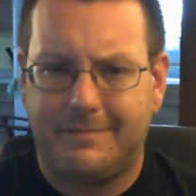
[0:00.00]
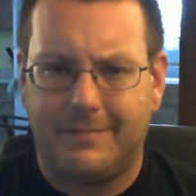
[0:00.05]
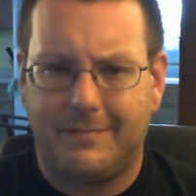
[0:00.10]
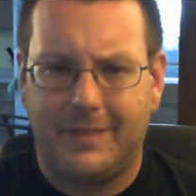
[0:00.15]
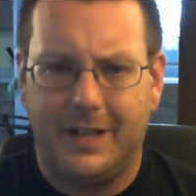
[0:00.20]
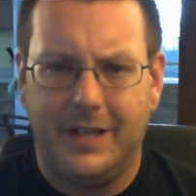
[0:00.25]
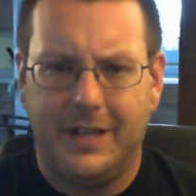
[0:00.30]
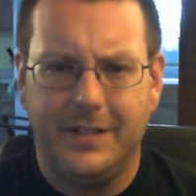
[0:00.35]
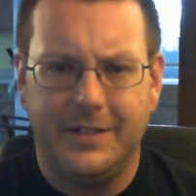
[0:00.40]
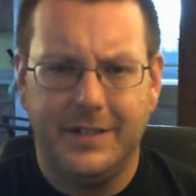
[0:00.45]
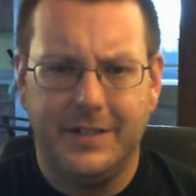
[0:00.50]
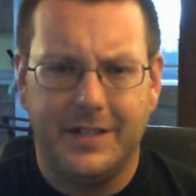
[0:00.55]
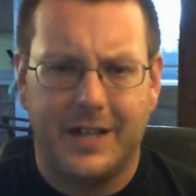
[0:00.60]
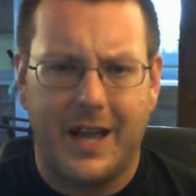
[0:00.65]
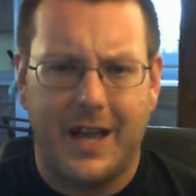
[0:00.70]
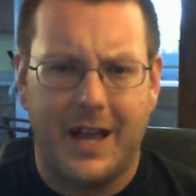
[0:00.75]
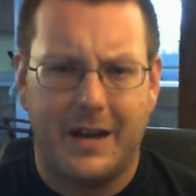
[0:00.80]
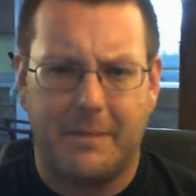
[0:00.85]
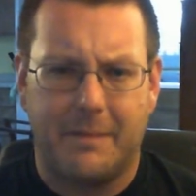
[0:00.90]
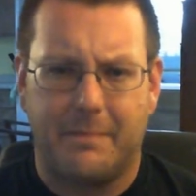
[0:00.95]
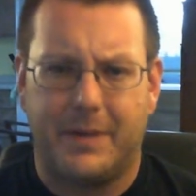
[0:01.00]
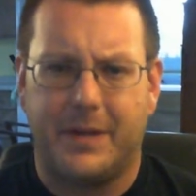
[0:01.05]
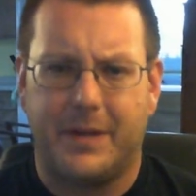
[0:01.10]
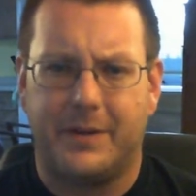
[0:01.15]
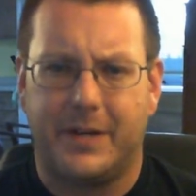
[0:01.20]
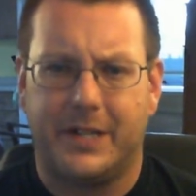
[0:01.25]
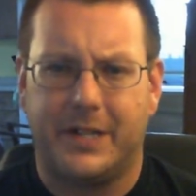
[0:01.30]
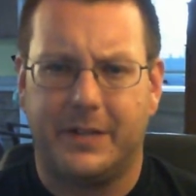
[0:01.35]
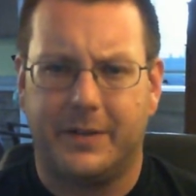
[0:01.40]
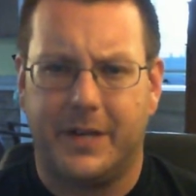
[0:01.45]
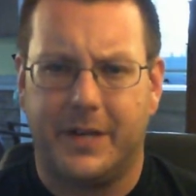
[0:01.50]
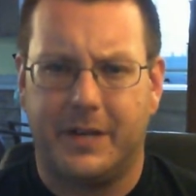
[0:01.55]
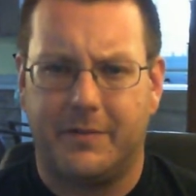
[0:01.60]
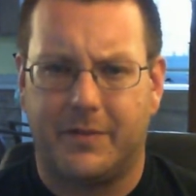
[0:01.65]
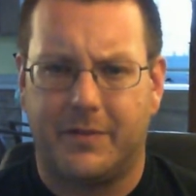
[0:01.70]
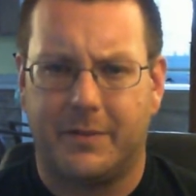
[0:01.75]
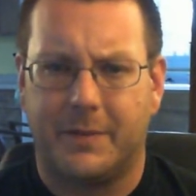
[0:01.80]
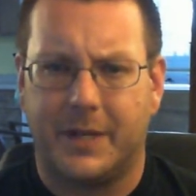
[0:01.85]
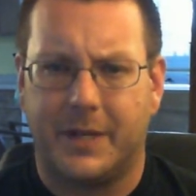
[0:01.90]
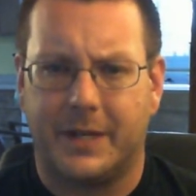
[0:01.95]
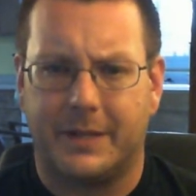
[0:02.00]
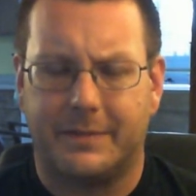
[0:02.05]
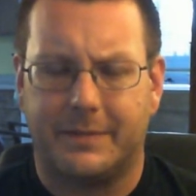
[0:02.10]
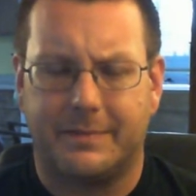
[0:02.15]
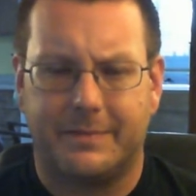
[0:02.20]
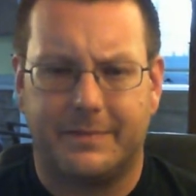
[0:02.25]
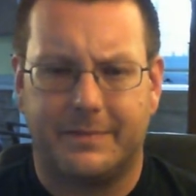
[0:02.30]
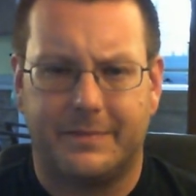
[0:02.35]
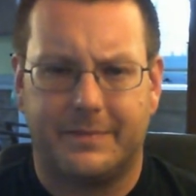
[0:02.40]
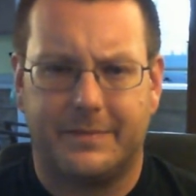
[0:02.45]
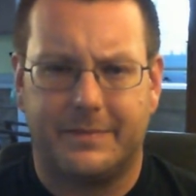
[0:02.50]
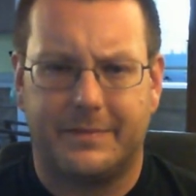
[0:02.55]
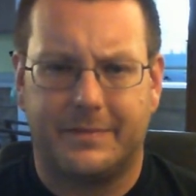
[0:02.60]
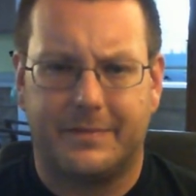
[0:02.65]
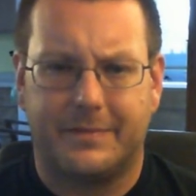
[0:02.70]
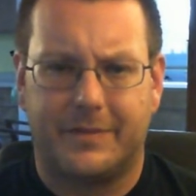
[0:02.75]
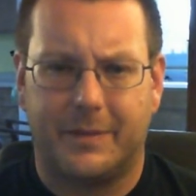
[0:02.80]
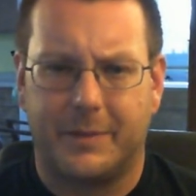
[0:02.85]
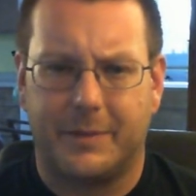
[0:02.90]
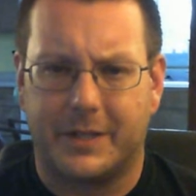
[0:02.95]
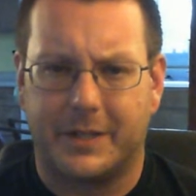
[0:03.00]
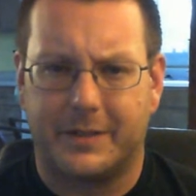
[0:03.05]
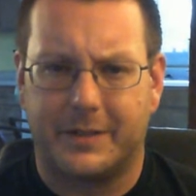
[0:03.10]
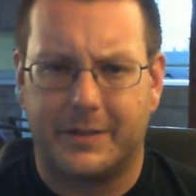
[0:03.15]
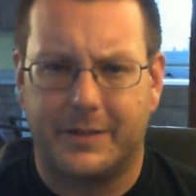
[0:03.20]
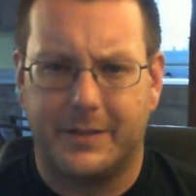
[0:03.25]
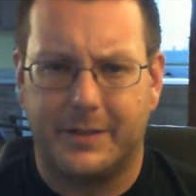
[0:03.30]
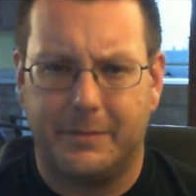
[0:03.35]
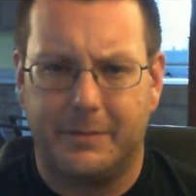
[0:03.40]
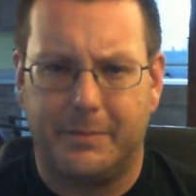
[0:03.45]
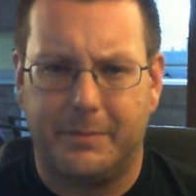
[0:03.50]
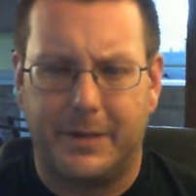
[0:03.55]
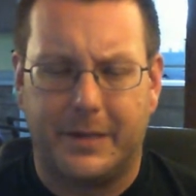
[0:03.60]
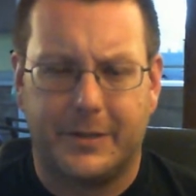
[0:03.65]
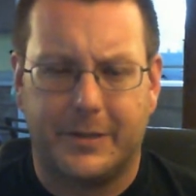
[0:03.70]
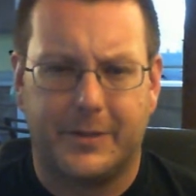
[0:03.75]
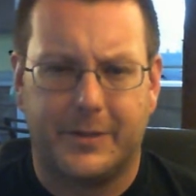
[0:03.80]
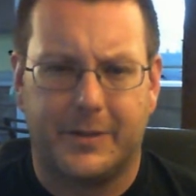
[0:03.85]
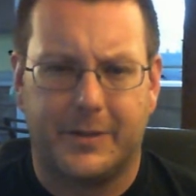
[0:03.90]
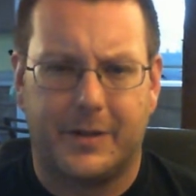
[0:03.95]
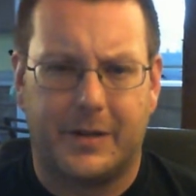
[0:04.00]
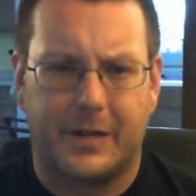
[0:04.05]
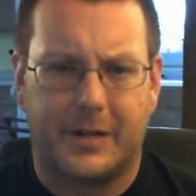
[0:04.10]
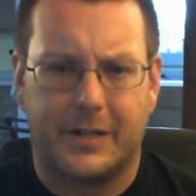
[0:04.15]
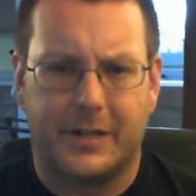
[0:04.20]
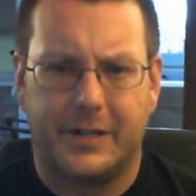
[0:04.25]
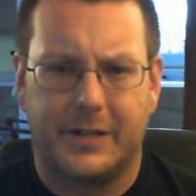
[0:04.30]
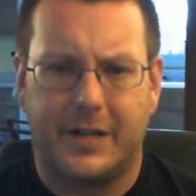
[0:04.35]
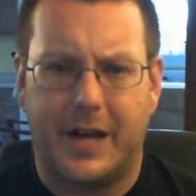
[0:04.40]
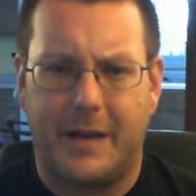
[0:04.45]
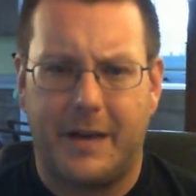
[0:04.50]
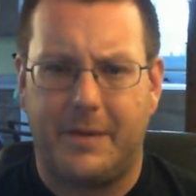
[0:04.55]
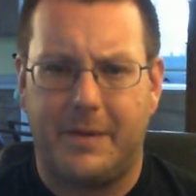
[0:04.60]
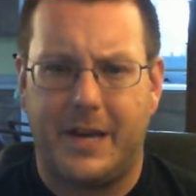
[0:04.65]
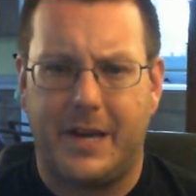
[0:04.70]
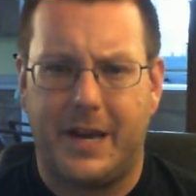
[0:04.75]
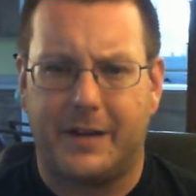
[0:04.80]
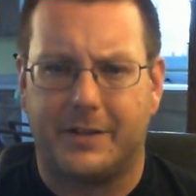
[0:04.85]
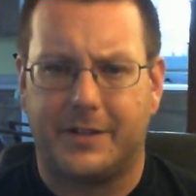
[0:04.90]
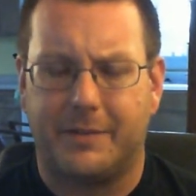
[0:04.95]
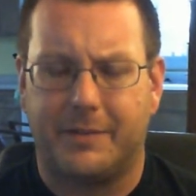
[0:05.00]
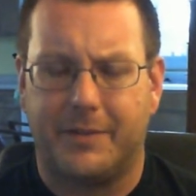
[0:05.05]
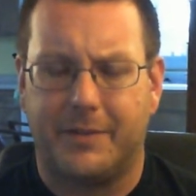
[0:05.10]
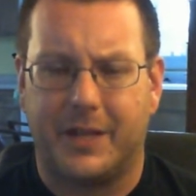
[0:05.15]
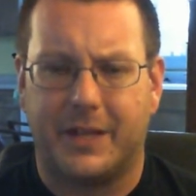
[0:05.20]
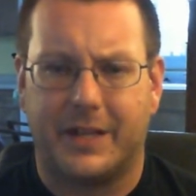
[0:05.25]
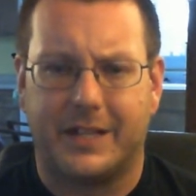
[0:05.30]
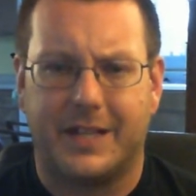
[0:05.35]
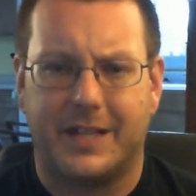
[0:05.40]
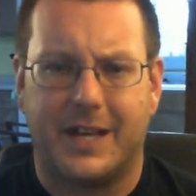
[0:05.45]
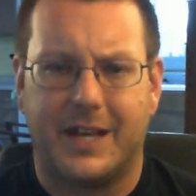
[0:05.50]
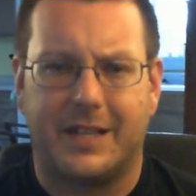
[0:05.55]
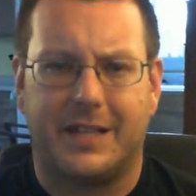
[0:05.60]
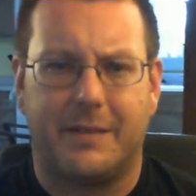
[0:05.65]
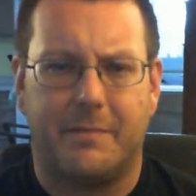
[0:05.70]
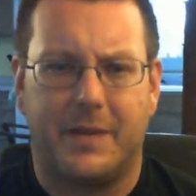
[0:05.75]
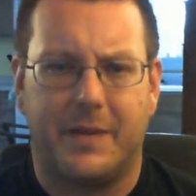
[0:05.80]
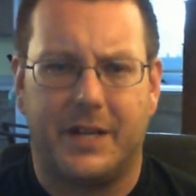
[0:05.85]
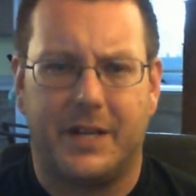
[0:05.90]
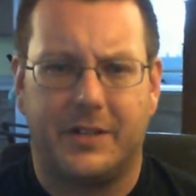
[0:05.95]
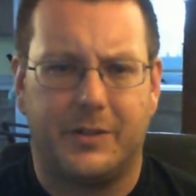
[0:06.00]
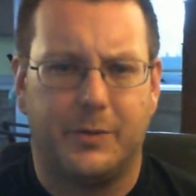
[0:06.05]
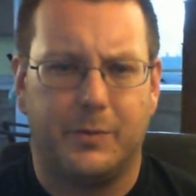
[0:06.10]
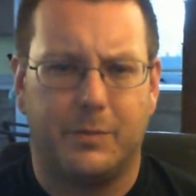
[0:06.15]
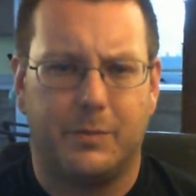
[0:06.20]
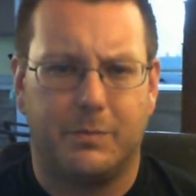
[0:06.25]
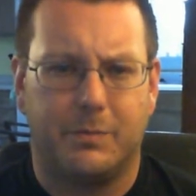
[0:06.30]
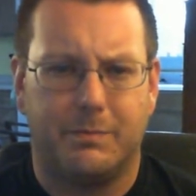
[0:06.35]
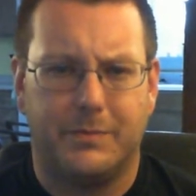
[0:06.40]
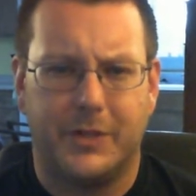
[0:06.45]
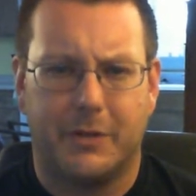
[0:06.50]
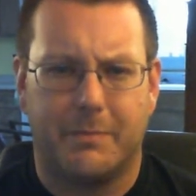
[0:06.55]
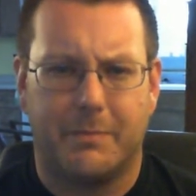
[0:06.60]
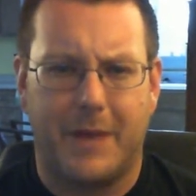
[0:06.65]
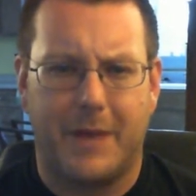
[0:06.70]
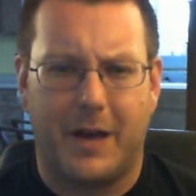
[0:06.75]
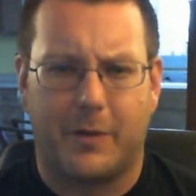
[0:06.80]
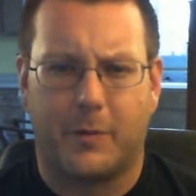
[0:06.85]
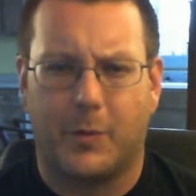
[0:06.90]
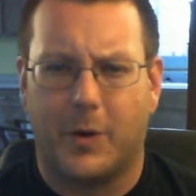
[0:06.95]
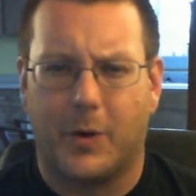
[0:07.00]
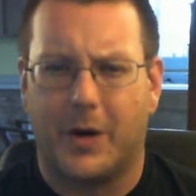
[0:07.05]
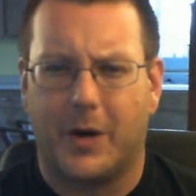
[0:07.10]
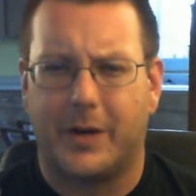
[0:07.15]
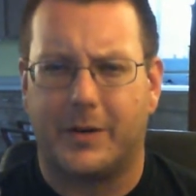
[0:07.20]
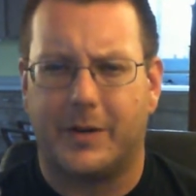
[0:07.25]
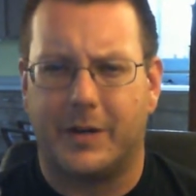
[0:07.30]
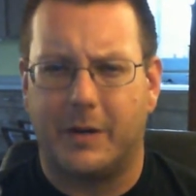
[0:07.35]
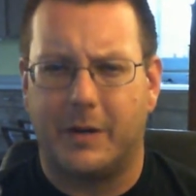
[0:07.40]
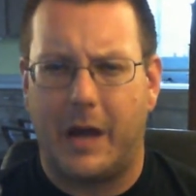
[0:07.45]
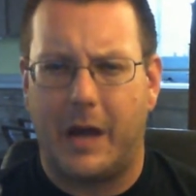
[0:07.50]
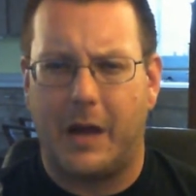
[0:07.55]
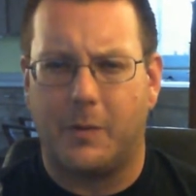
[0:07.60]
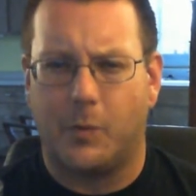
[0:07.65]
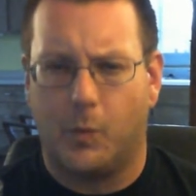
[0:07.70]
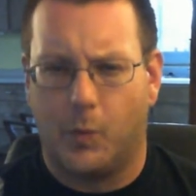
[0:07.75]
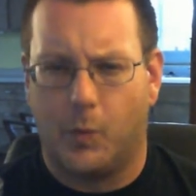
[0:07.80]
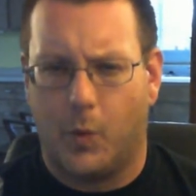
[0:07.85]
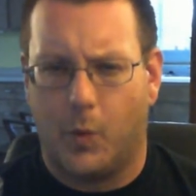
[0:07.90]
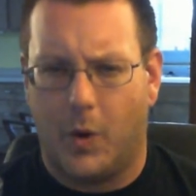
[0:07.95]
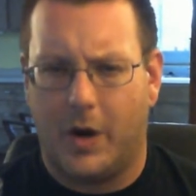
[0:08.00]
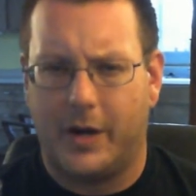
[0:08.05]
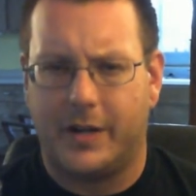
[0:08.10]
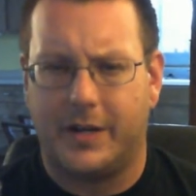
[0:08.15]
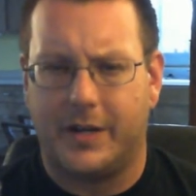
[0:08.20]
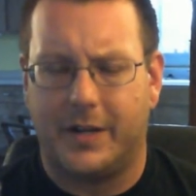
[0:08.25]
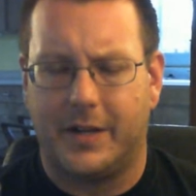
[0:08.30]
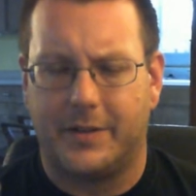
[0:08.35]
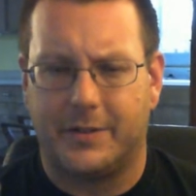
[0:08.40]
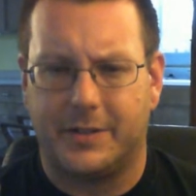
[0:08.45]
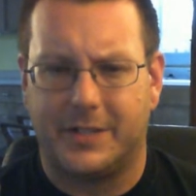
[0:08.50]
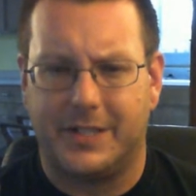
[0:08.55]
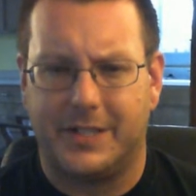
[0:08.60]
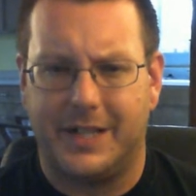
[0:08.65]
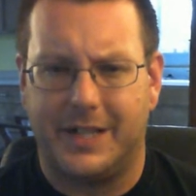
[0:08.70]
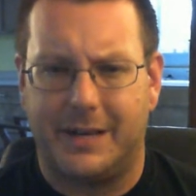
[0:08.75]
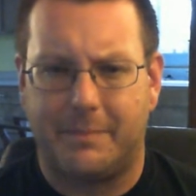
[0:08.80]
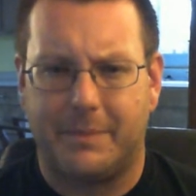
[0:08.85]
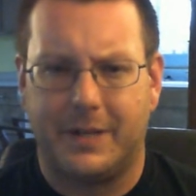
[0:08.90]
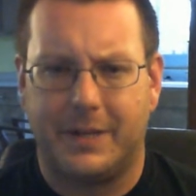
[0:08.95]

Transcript: the kind of bittering you get from a good Pilsner or a good IPA or something like that makes your mouth water and want another sip.